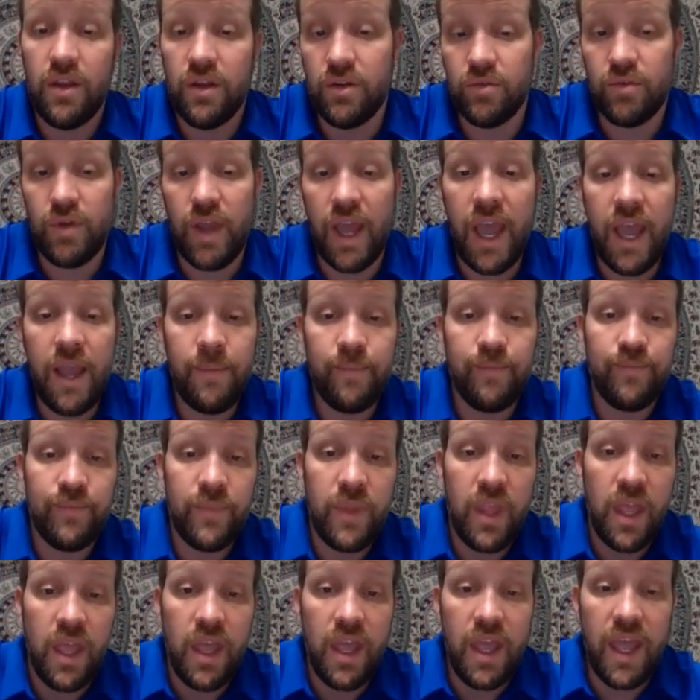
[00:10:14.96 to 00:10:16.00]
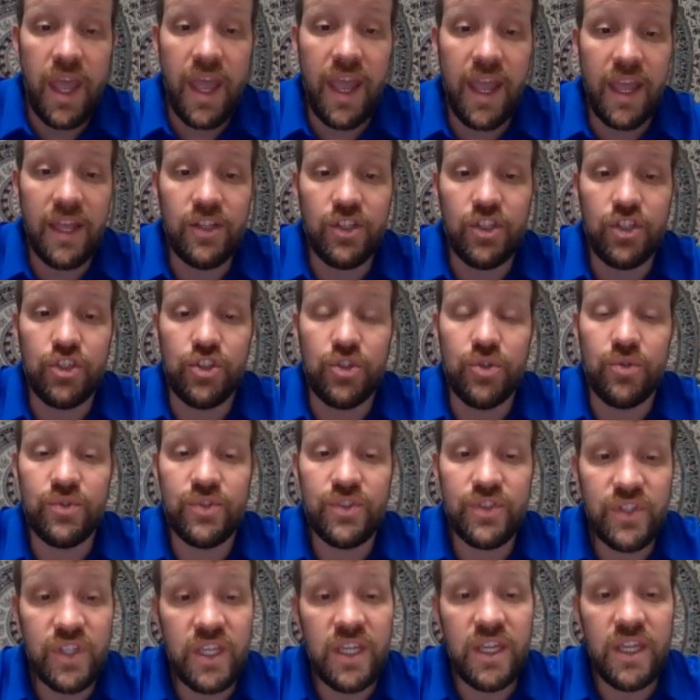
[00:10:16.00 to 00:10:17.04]
okay? And you
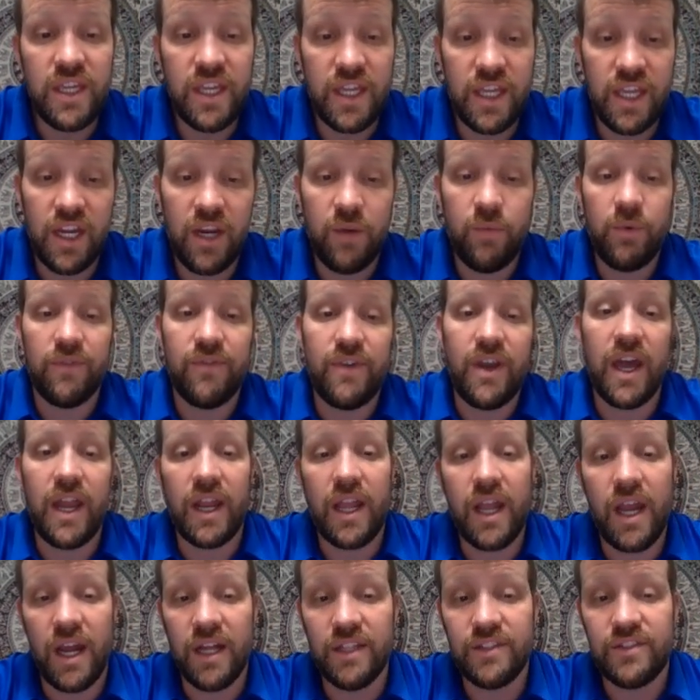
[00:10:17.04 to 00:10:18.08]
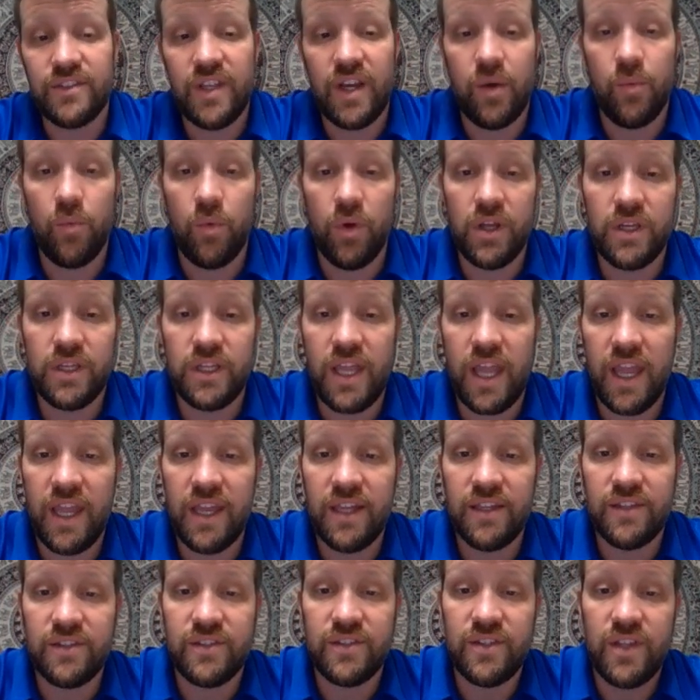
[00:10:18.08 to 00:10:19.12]
see here we've got a constant in one
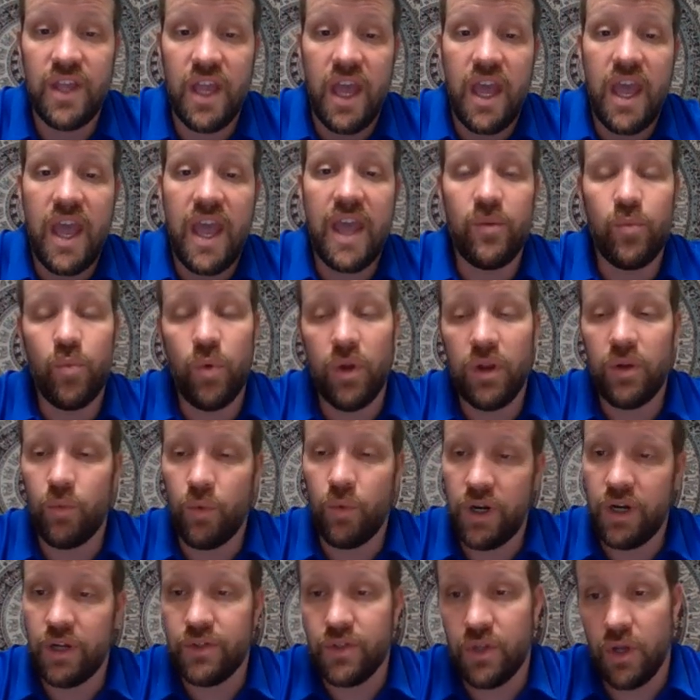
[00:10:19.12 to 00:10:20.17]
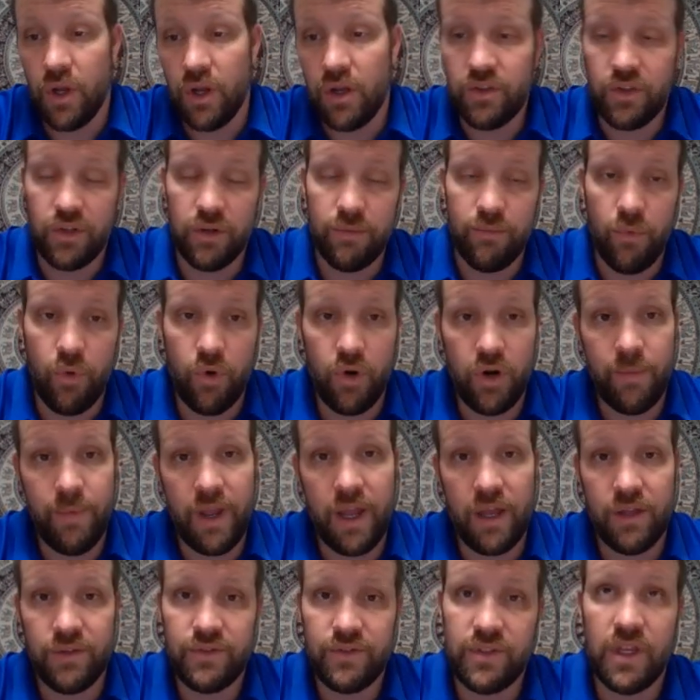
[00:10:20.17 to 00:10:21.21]
case, and we're going to talk a little more
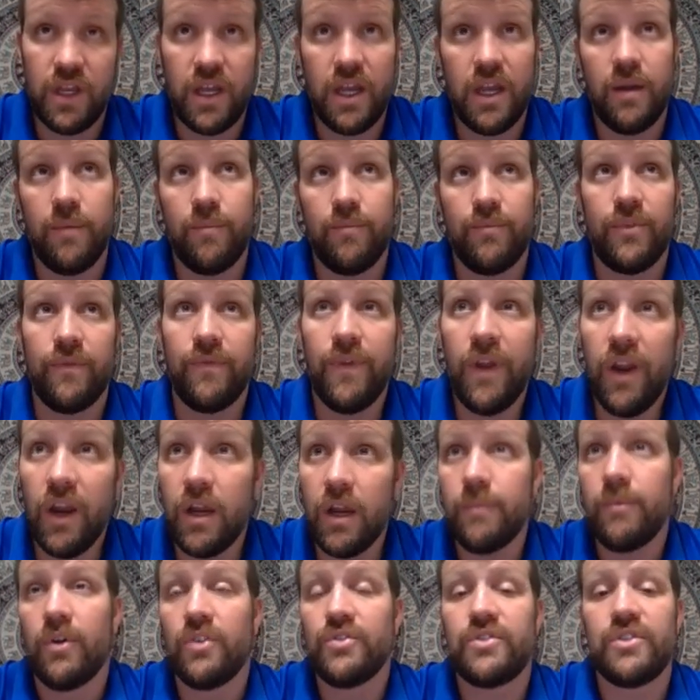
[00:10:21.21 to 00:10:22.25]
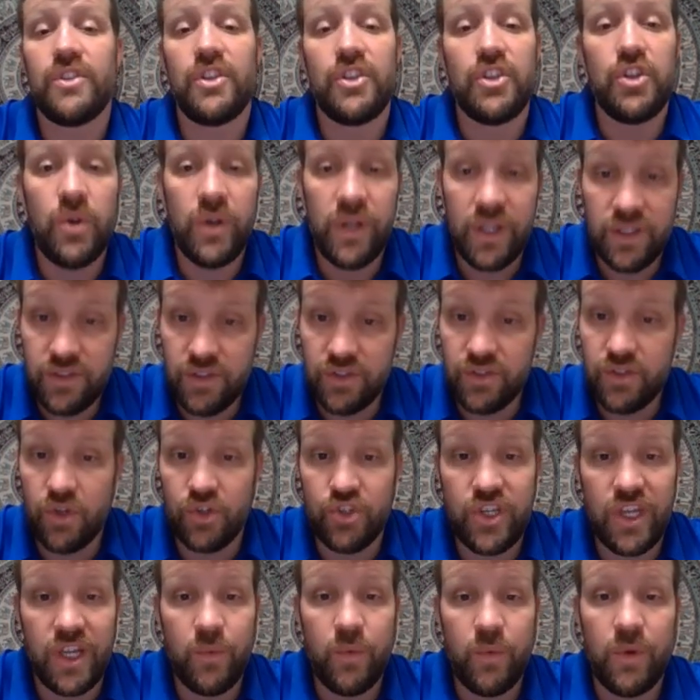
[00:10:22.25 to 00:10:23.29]
about the variables and the units
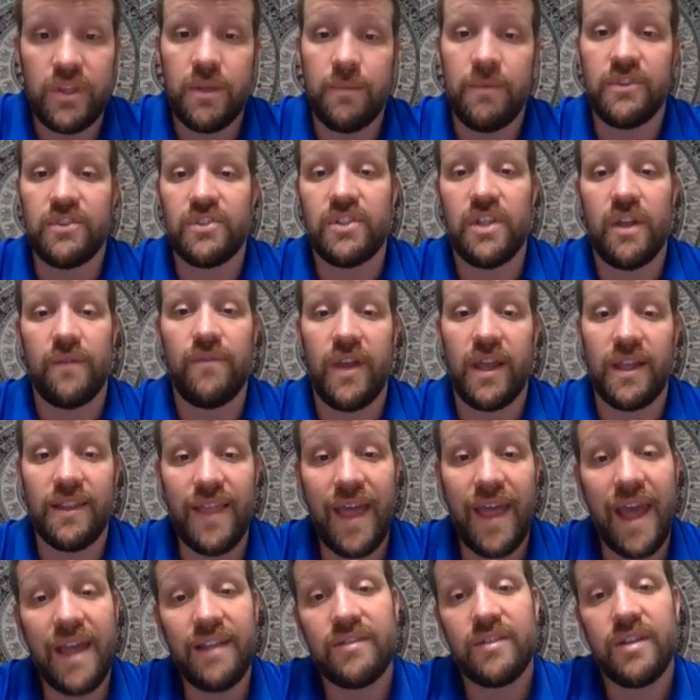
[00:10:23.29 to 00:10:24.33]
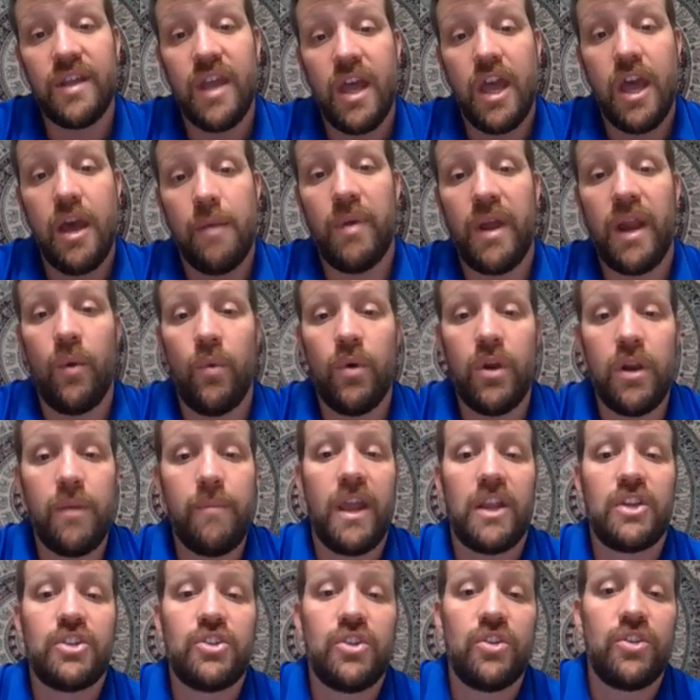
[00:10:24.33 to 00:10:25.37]
associated with them and stuff like that. But I want to
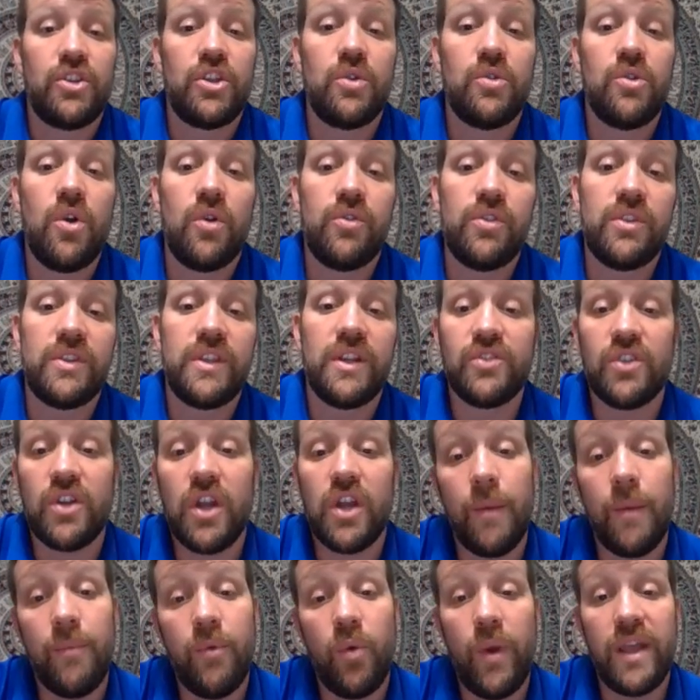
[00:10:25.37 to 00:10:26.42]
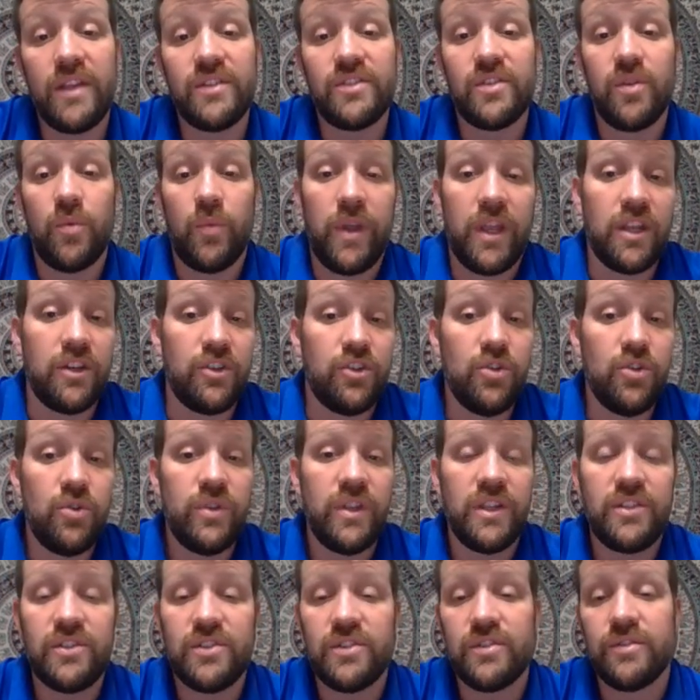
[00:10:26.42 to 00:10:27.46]
make sure that you know that there's a couple ways that we can do
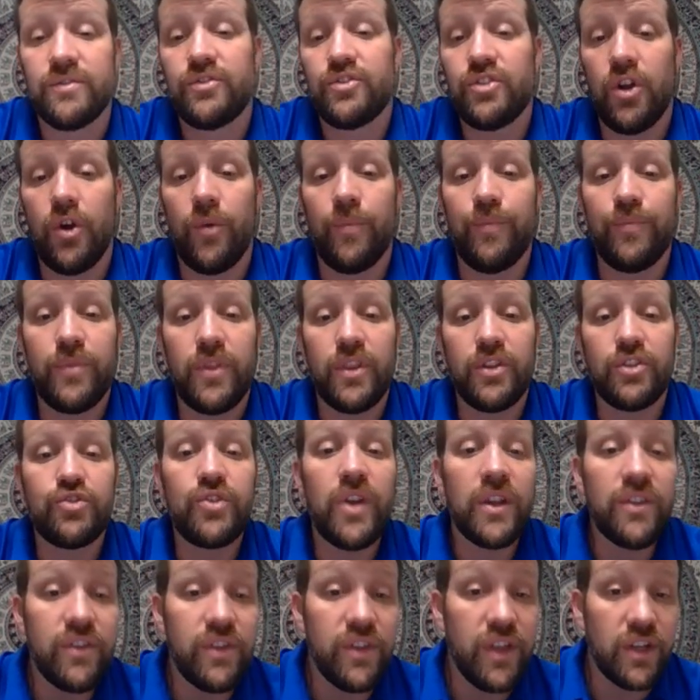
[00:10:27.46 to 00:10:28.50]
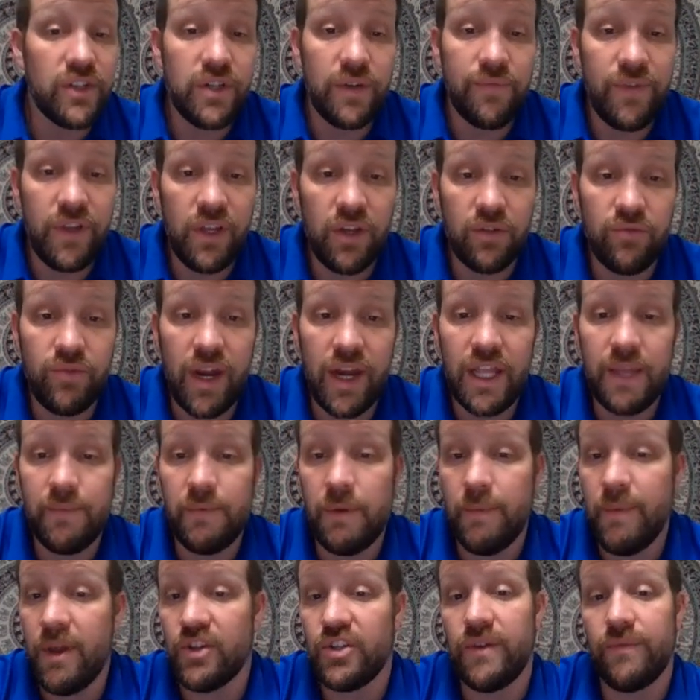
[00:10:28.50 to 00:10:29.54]
this. So the strength of the electric field, right, it can be
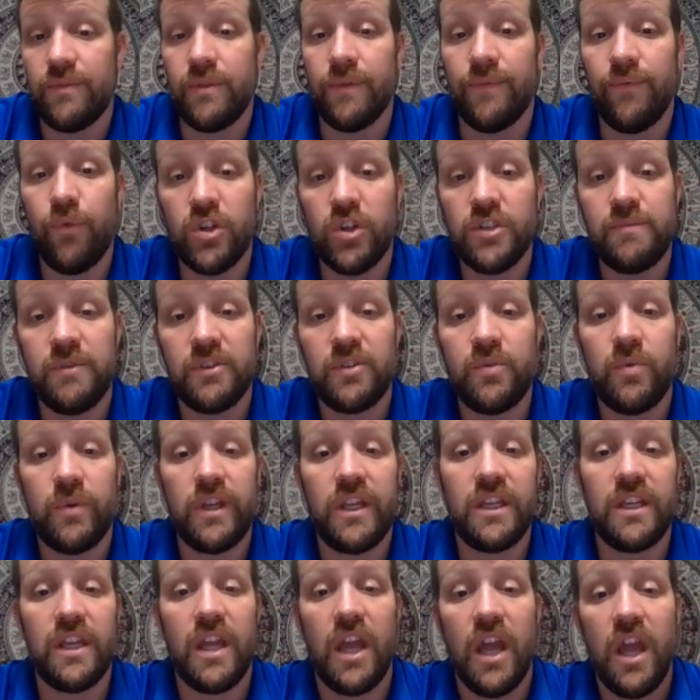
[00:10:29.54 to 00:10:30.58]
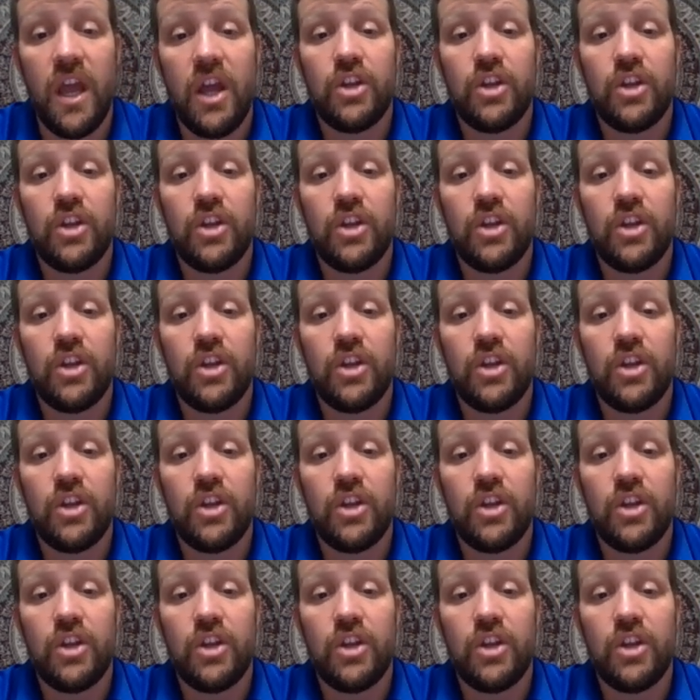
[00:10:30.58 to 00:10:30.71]
measured of the force between